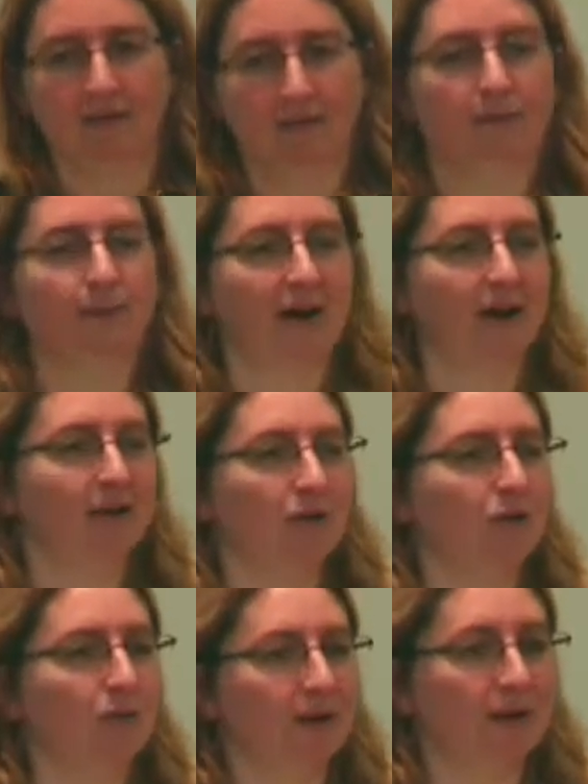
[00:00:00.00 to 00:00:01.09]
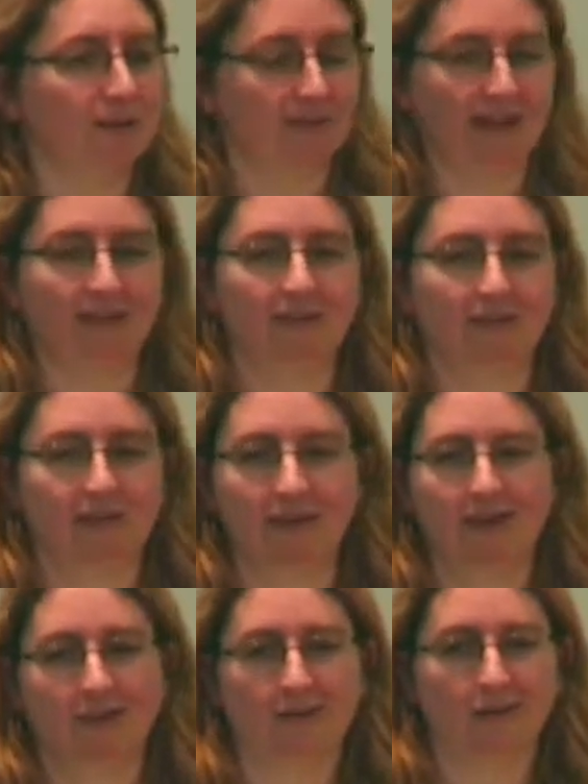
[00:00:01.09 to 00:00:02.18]
to buy the new big fancy
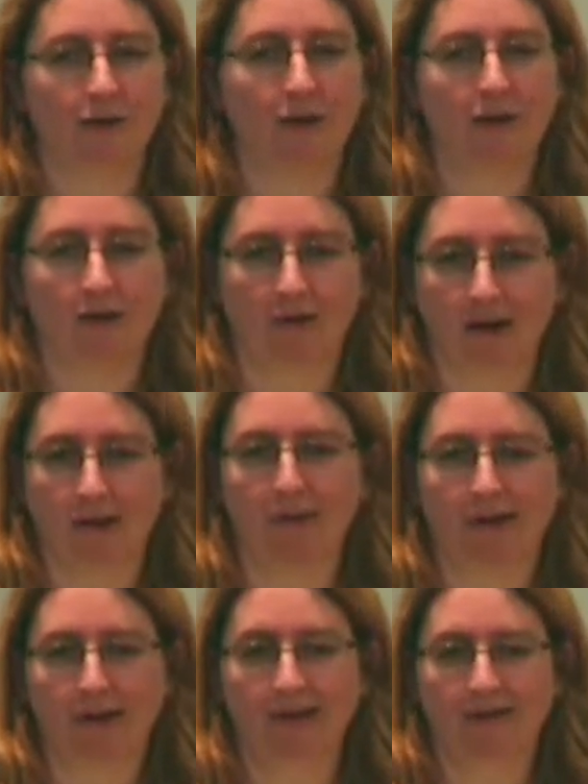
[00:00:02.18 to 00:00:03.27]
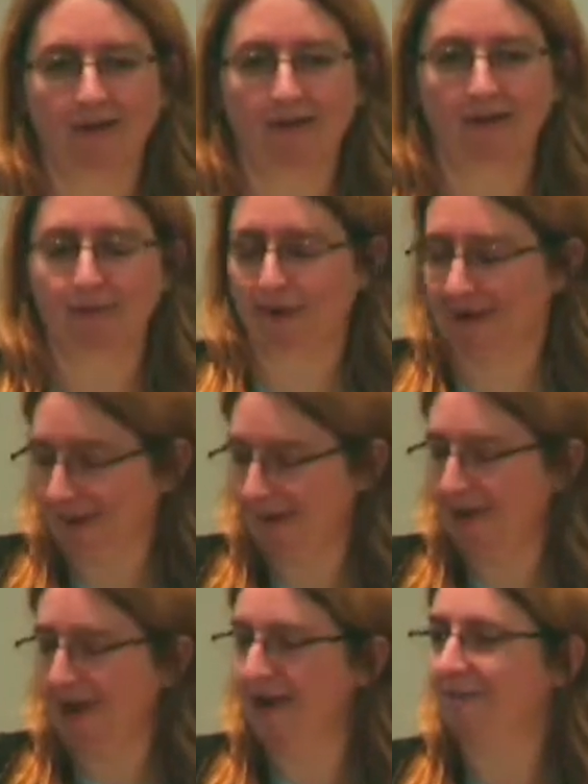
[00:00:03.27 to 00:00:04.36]
circuit and to show all our networking engineers, but hey,
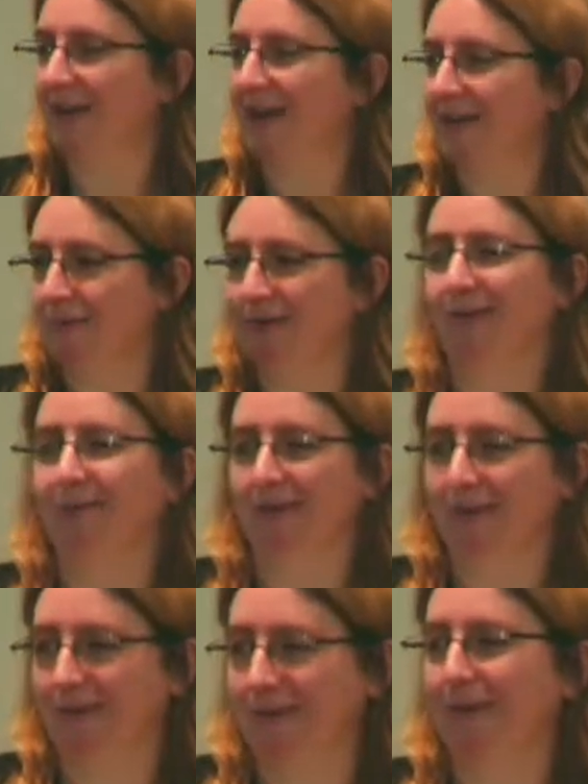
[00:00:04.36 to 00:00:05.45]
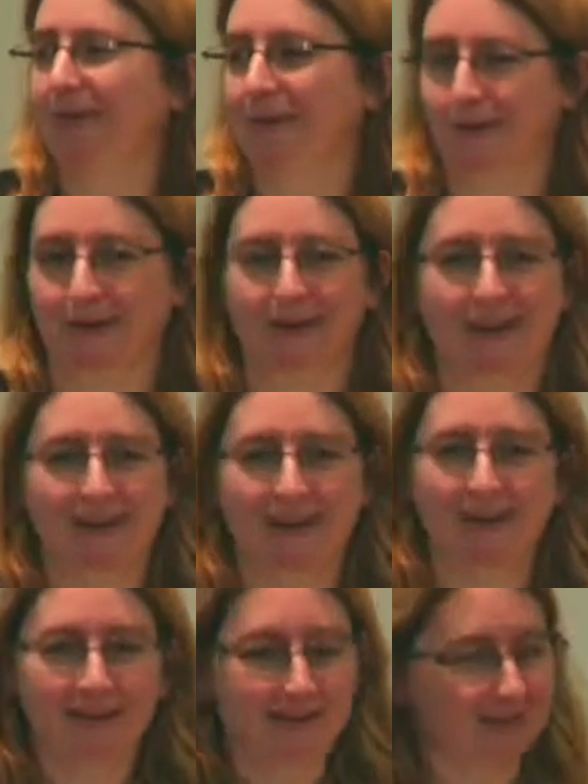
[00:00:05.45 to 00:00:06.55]
my network is bigger than your network.
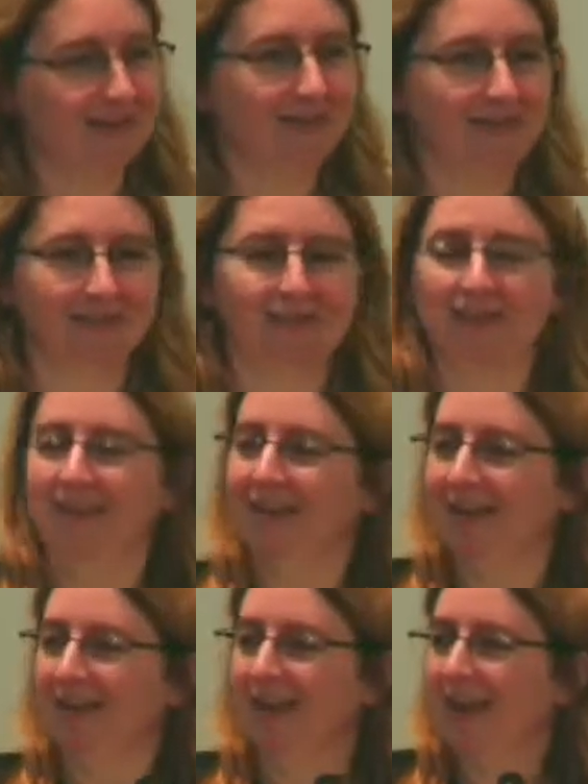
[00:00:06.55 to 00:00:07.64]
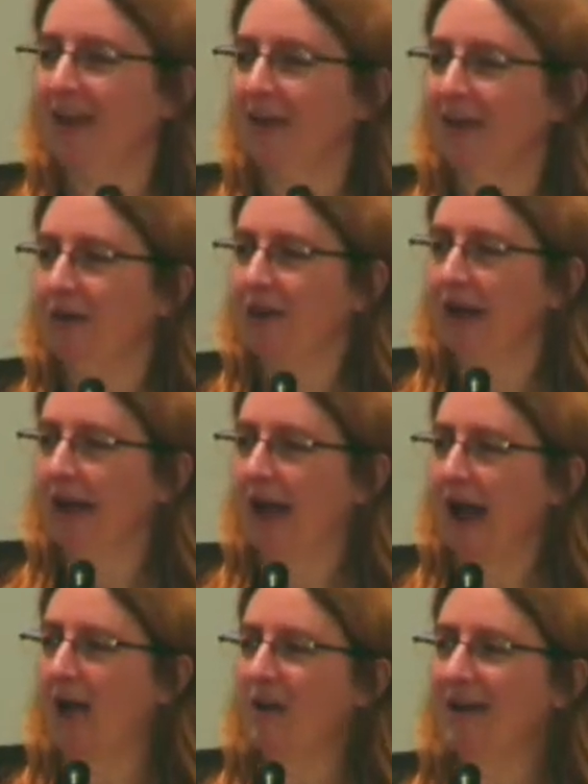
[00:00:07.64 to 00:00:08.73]
This is,
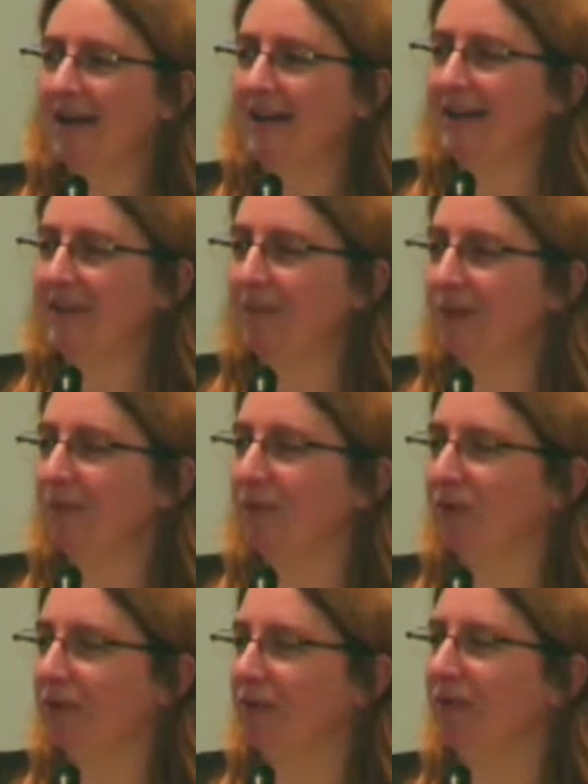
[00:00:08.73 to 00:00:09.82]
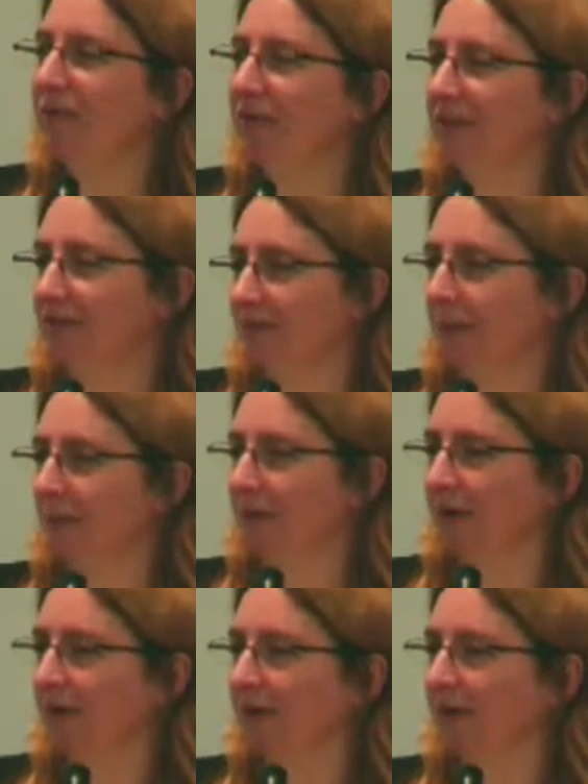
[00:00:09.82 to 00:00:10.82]
how can I get people to use this network?